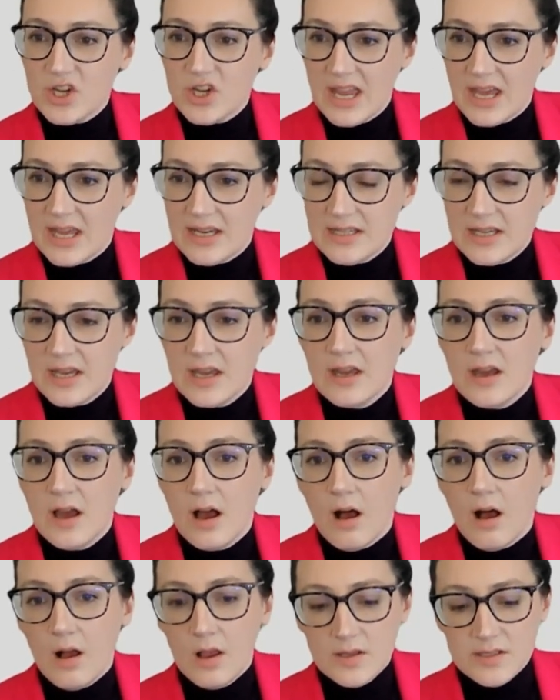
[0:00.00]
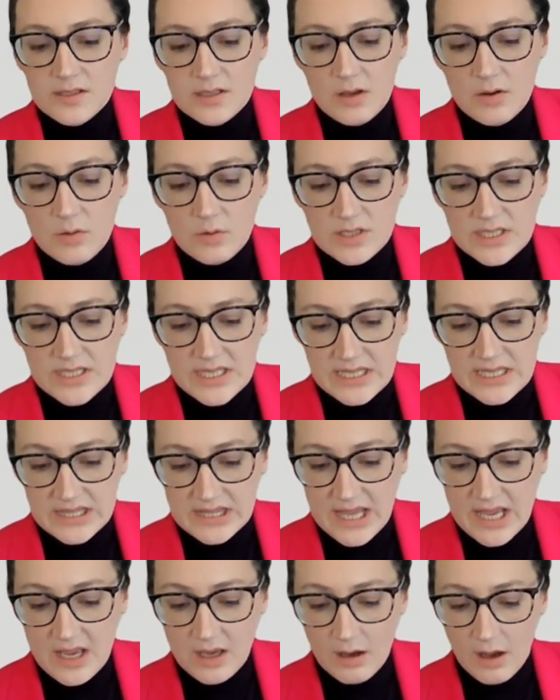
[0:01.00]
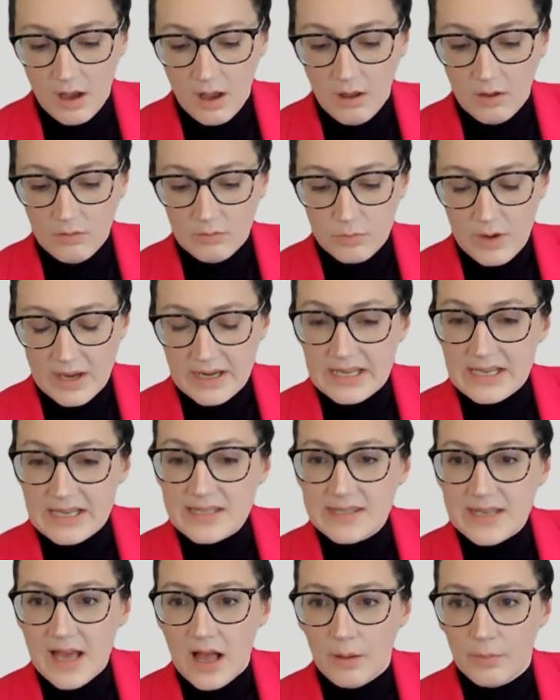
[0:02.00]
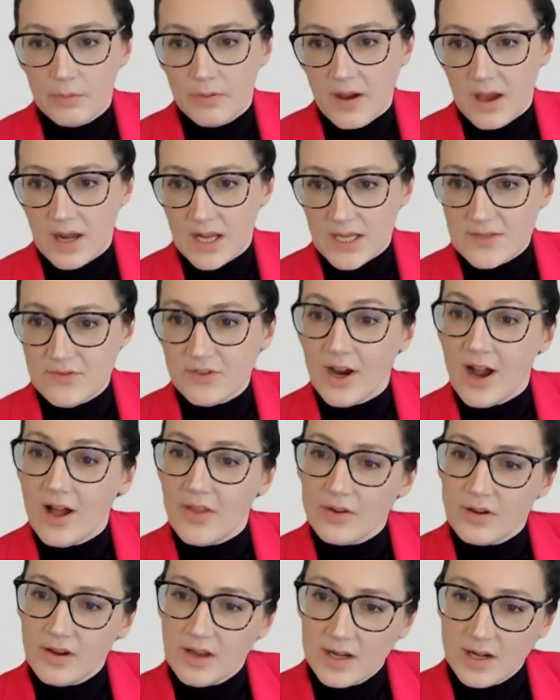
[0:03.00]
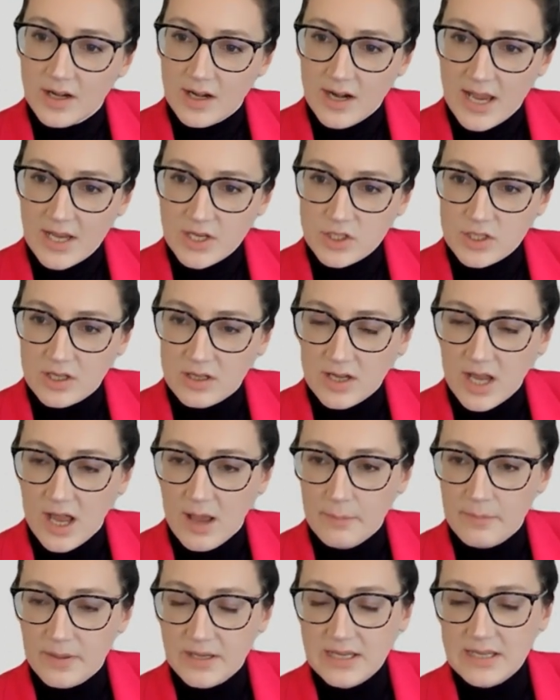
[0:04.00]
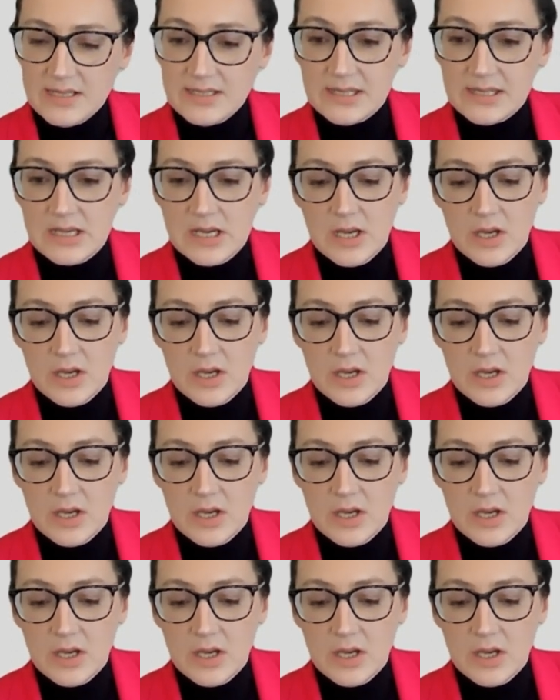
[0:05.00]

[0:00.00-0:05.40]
And also, did they already sell products for other international companies,